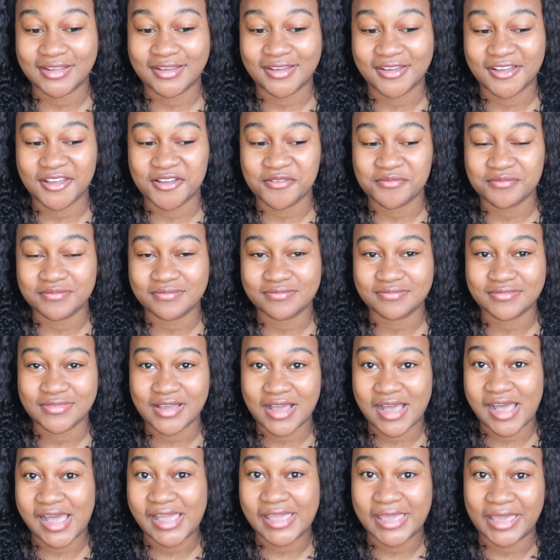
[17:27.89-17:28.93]

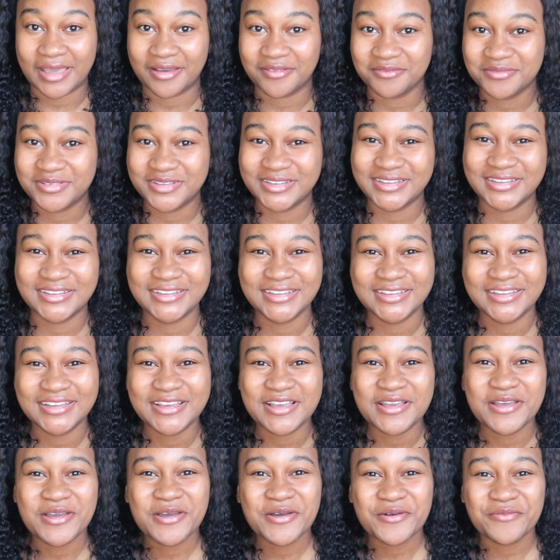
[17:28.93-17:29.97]
I am.
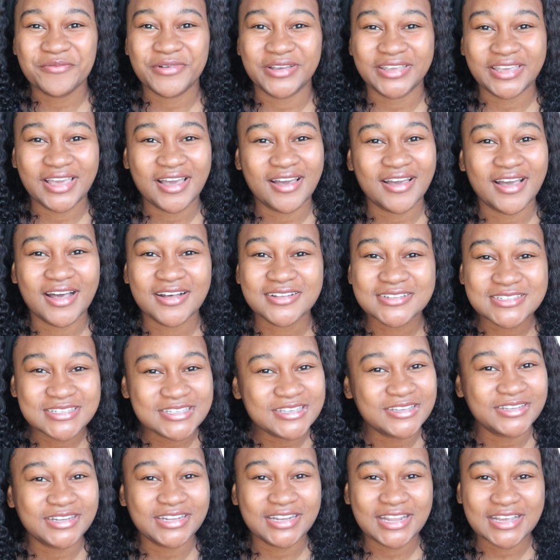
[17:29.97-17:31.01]
But yeah, I'll see
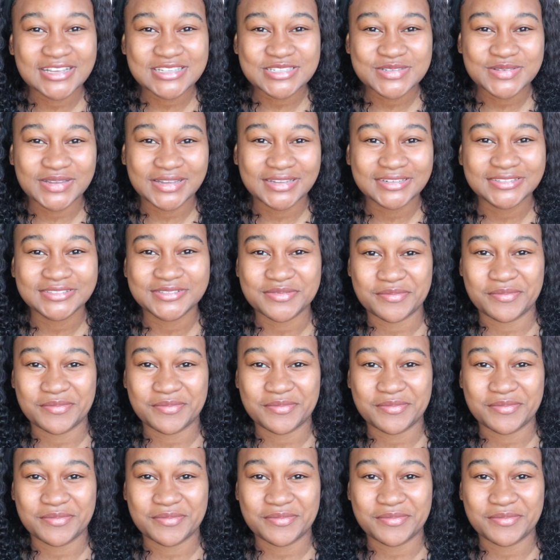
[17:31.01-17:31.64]
you in the next one.